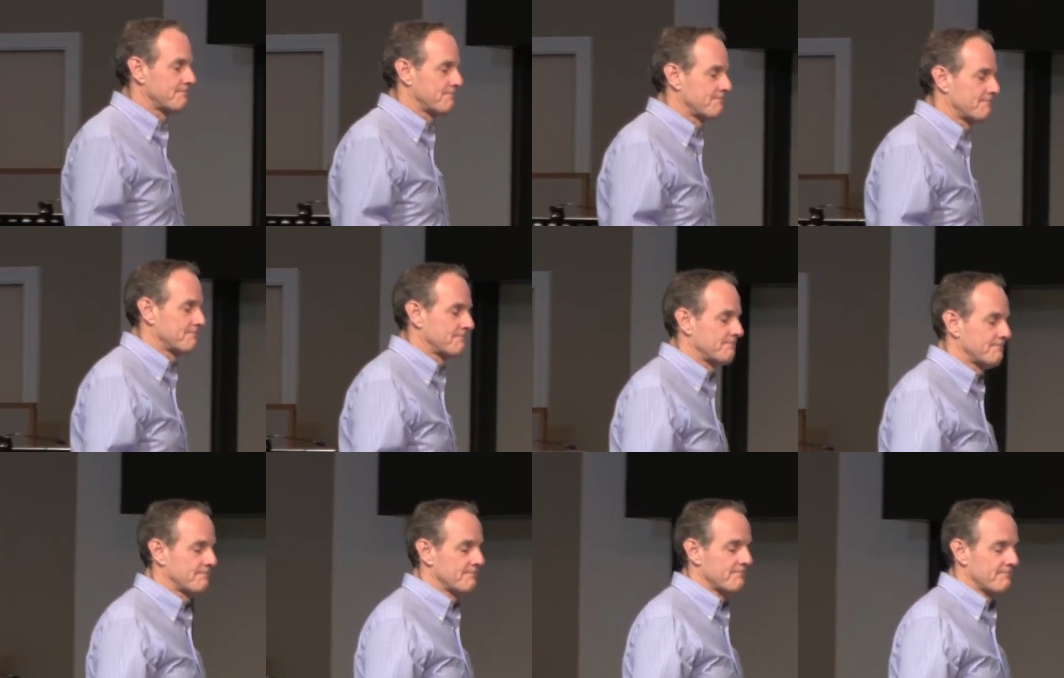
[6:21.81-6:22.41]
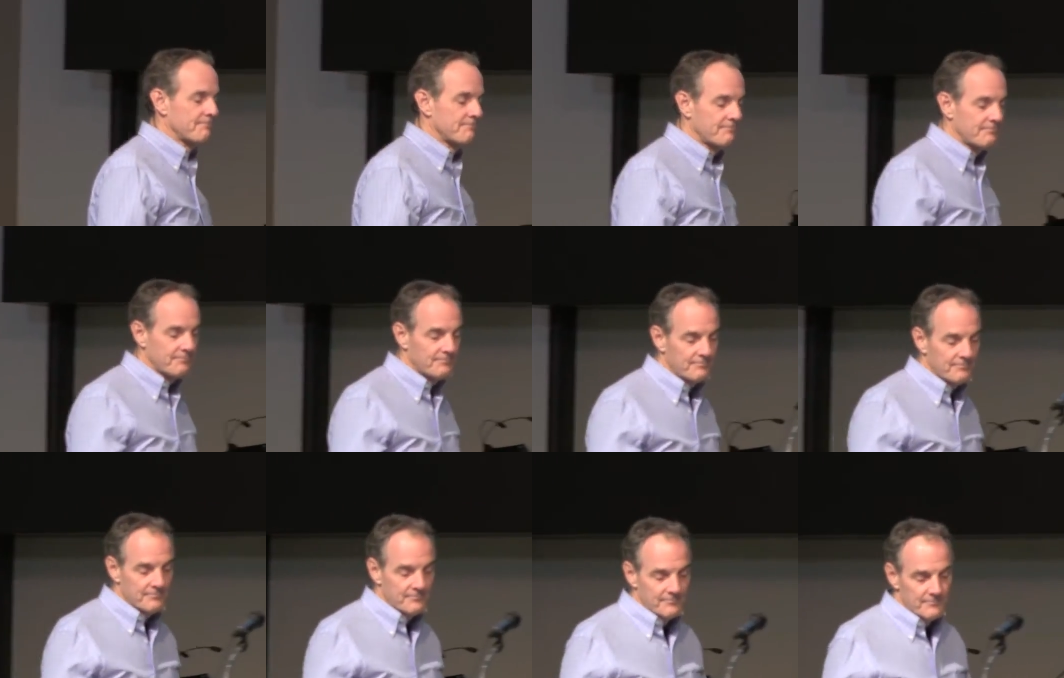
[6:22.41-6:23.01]

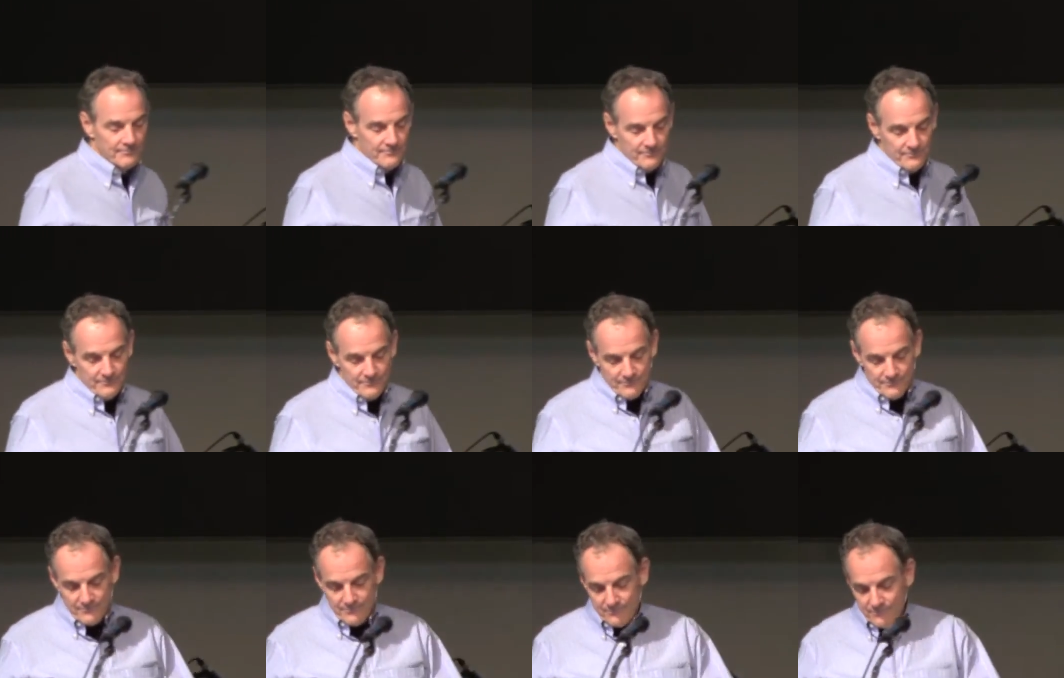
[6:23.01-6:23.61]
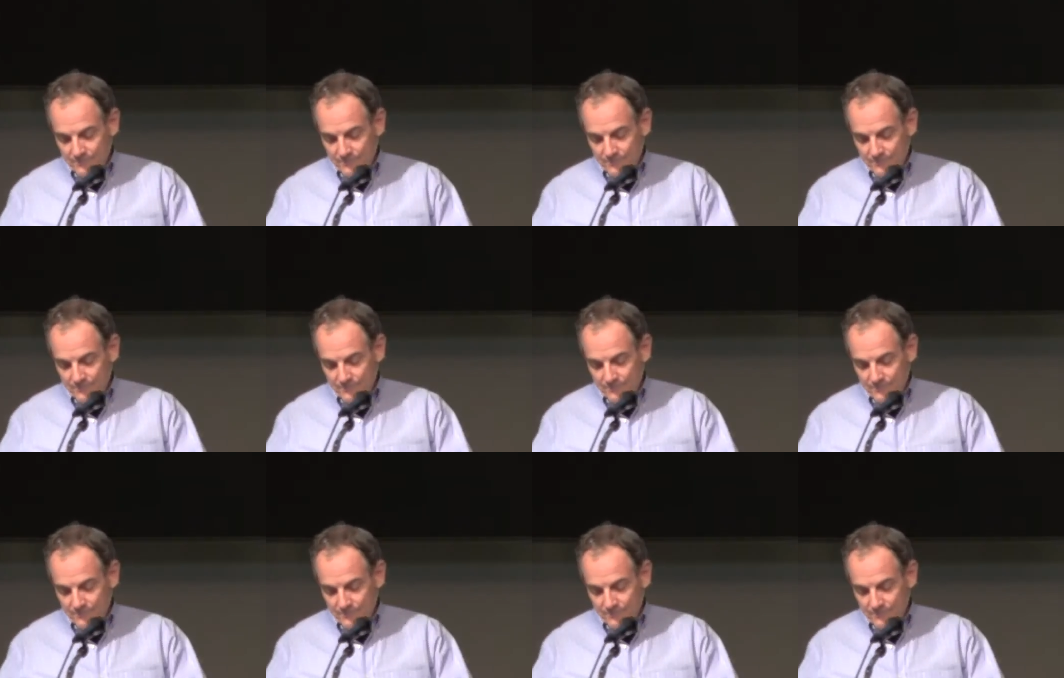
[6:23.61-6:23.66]
[no speech]